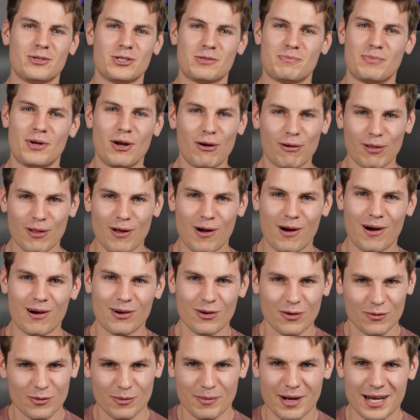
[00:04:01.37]
just pure lard
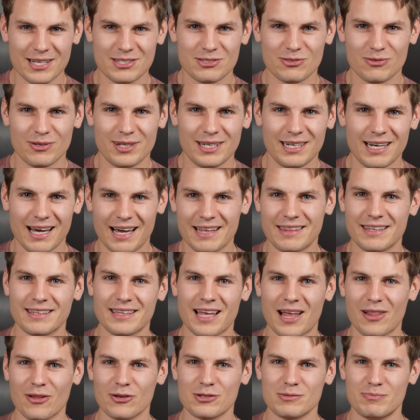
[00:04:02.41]
over my screen. I think
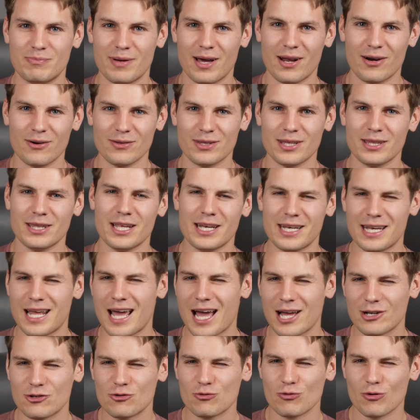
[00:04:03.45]
that looks better than the
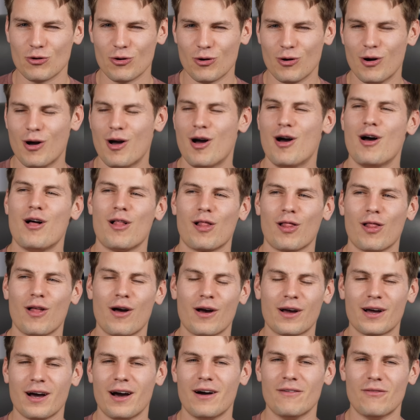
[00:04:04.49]
natural
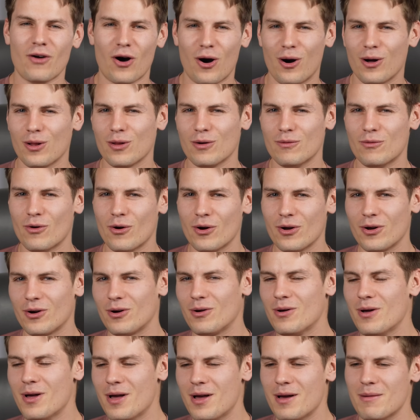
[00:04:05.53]
look of olive
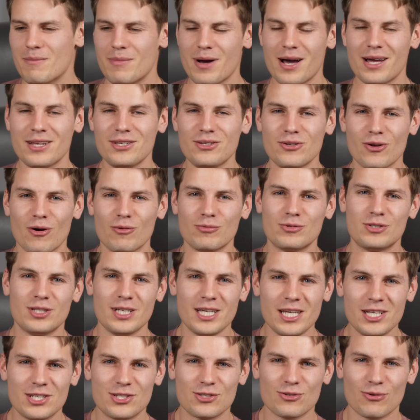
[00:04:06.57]
oil, but you know, to
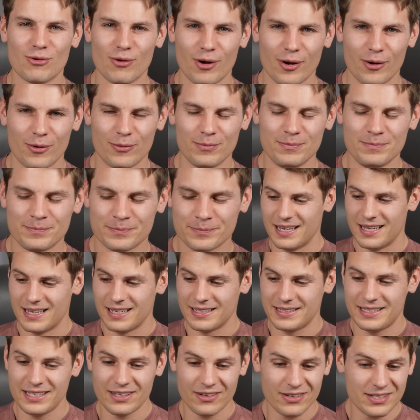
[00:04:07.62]
each their own.
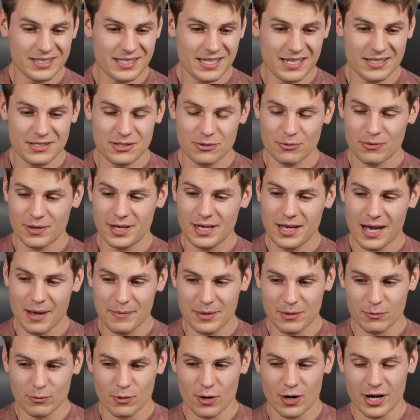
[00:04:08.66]
DLSS 3 I
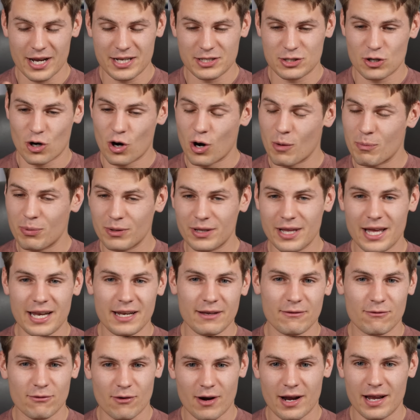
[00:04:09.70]
mean, we're
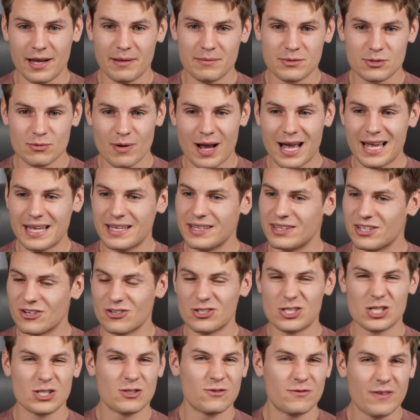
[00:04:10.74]
interpolating frames, right? They're
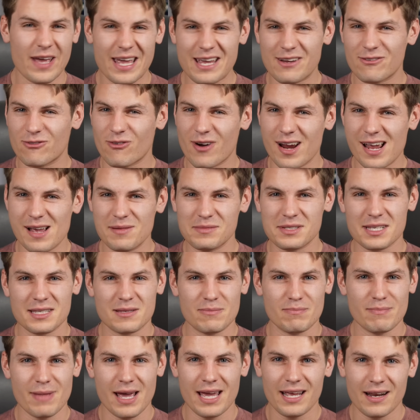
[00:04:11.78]
just fake frames, it's
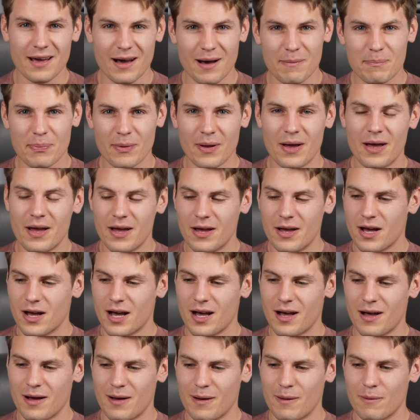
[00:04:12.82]
made up.
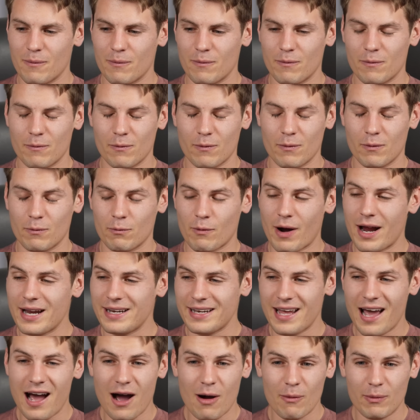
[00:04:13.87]
Um, right
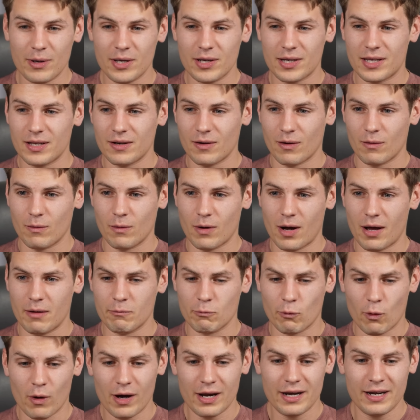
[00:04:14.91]
now we can,
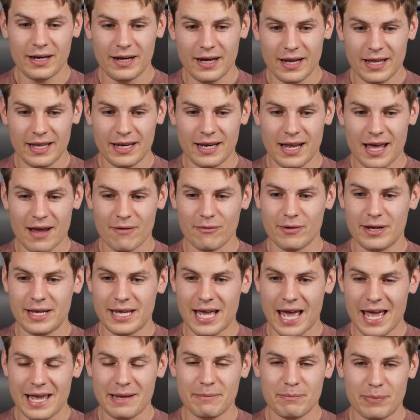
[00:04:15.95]
one in
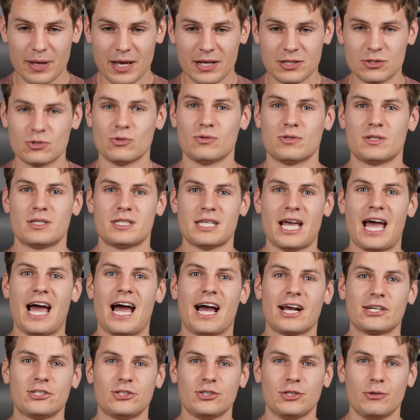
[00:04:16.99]
every eight pixels is
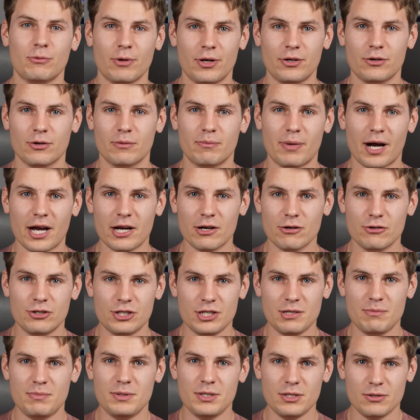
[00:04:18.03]
actually rendered by your
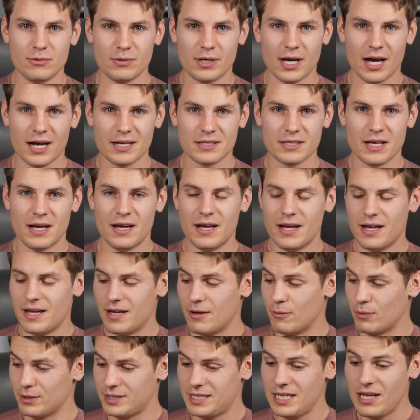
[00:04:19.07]
GPU guys.
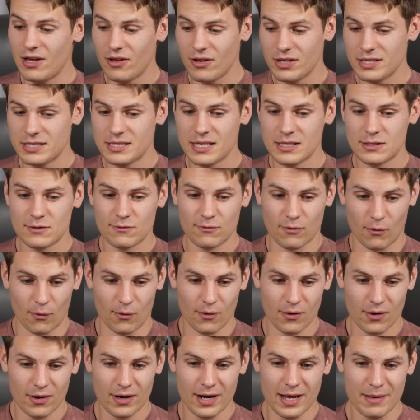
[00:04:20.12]
With
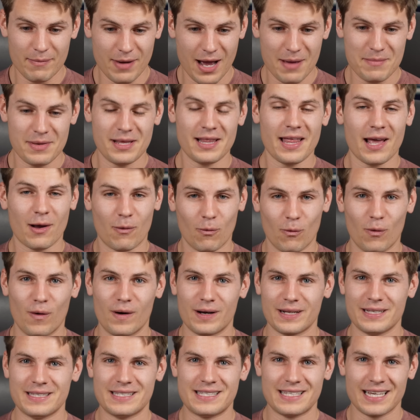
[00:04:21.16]
DLSS4, it might be like
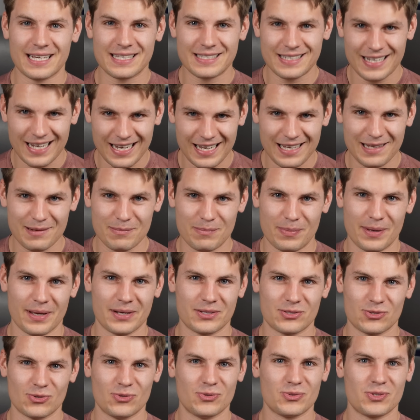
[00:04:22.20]
one in 16
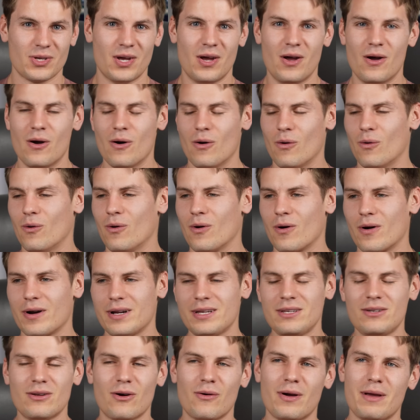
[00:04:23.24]
pixels, or
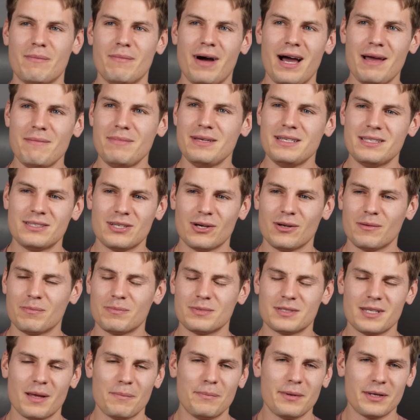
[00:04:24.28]
you know, it might be
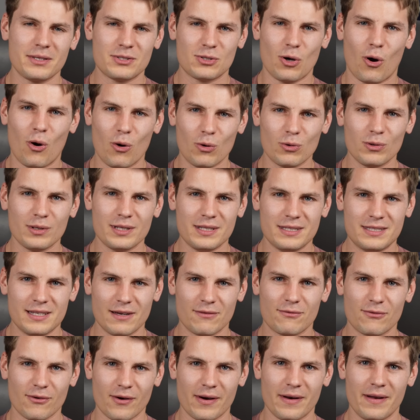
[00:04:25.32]
something totally
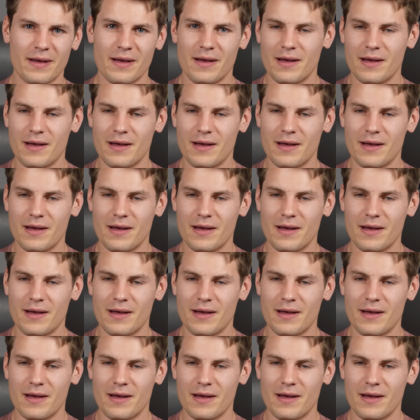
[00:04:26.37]
different